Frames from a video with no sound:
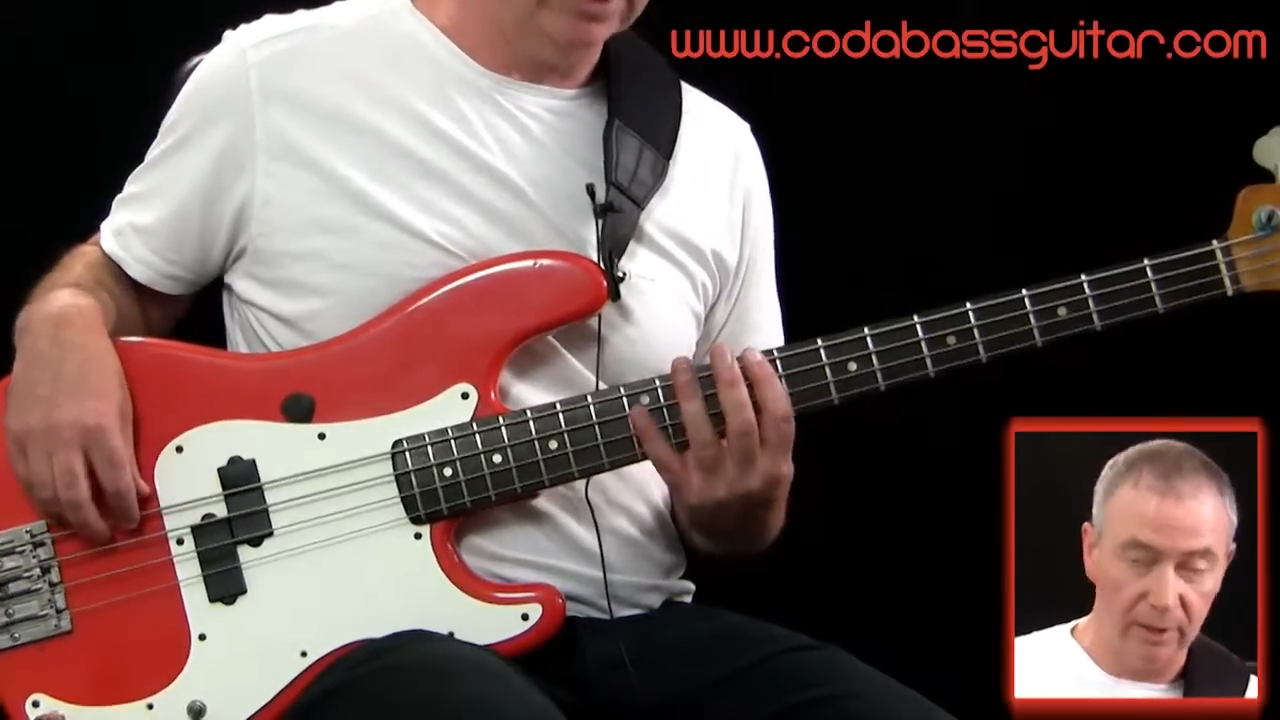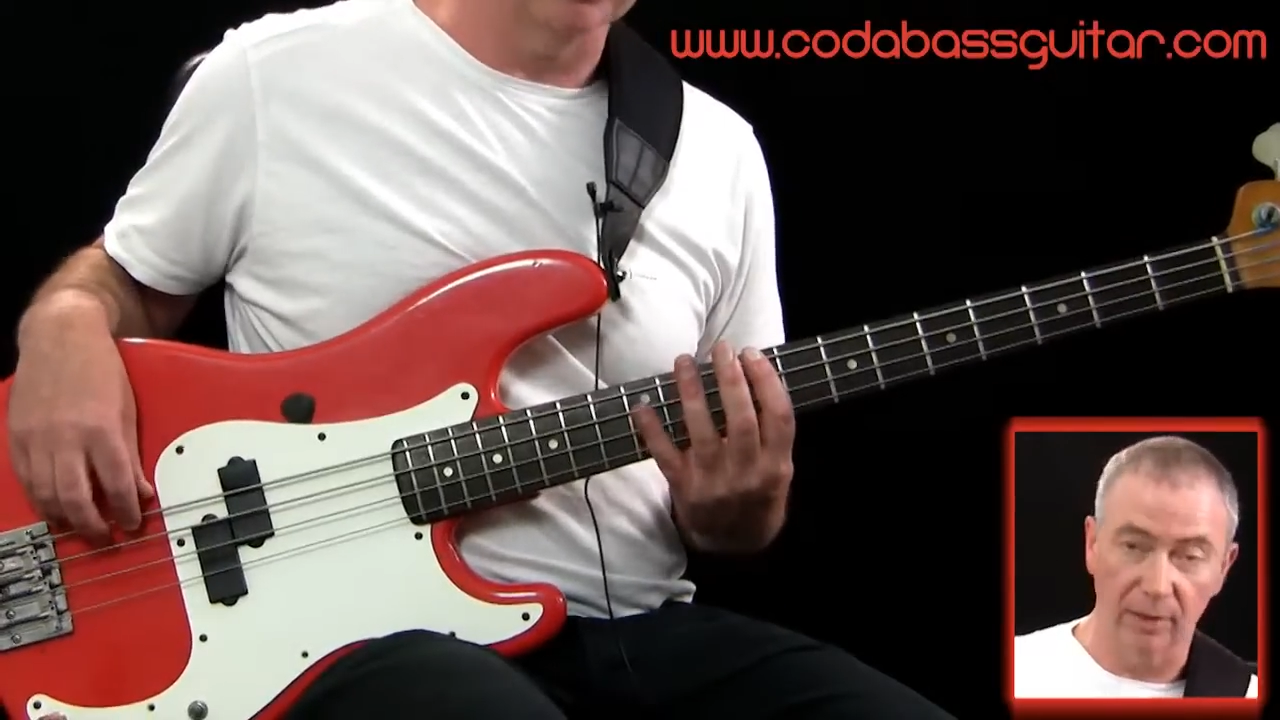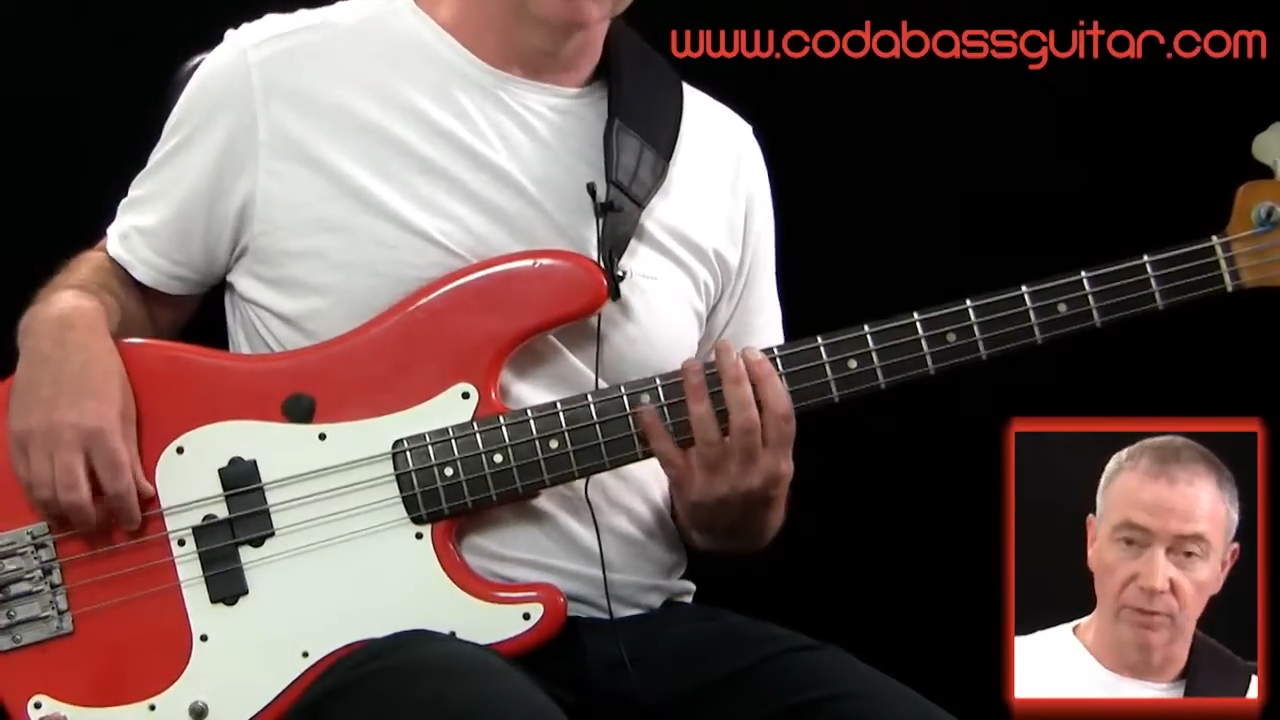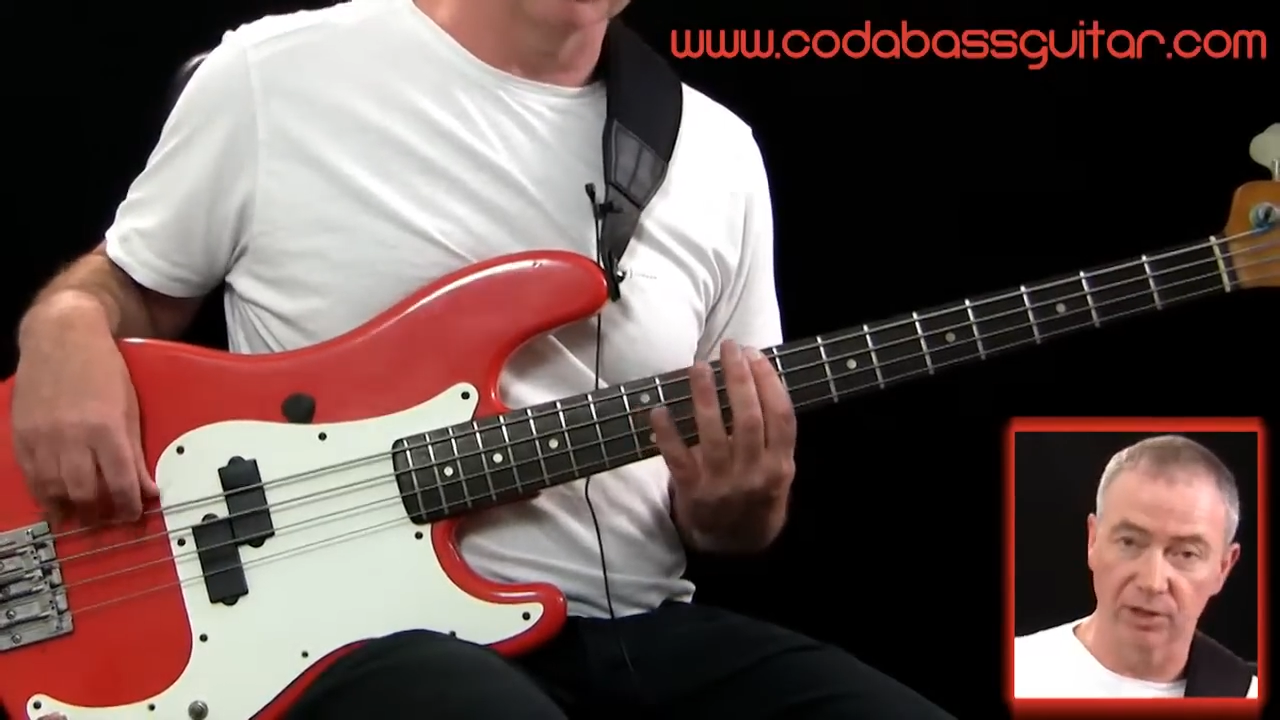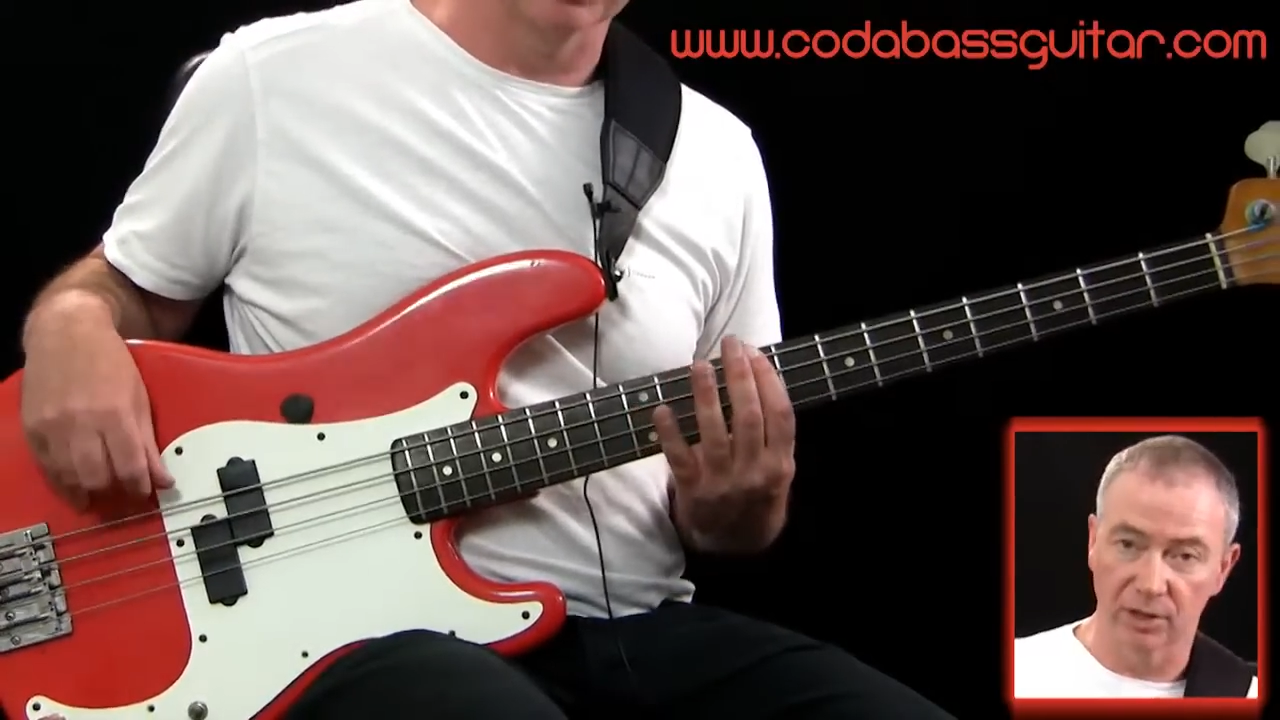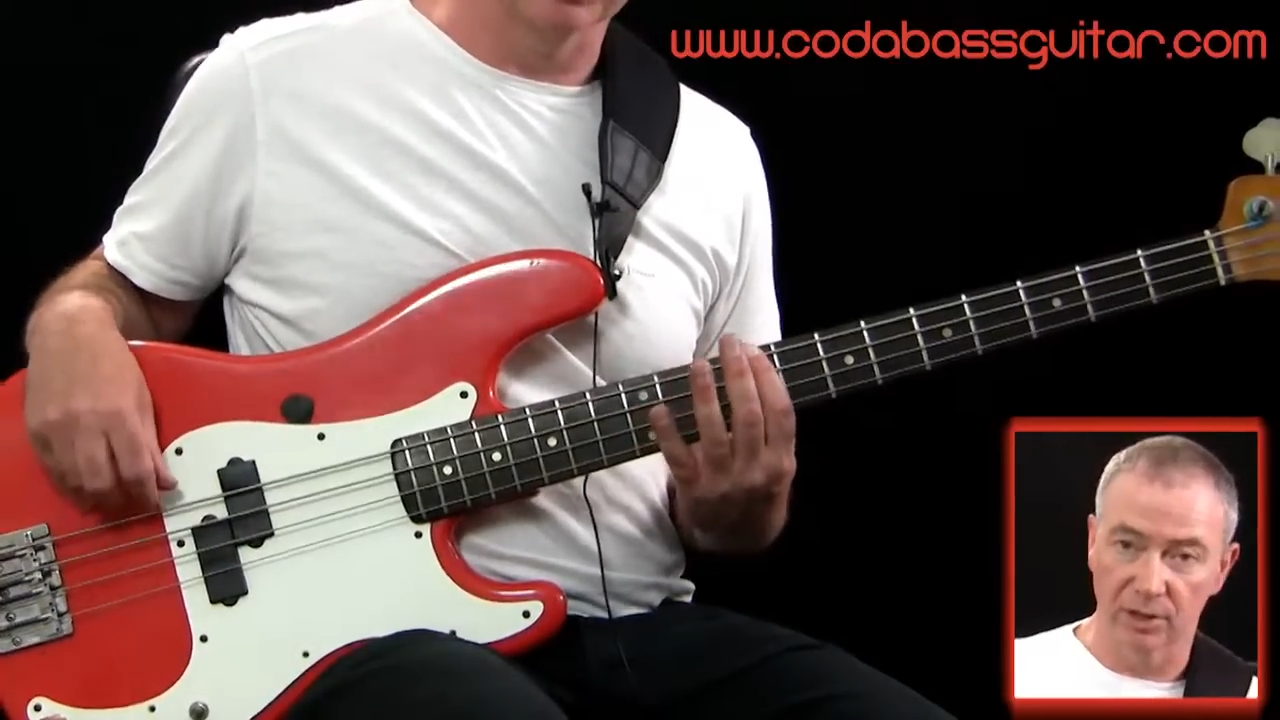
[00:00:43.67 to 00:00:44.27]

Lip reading: and I'm just going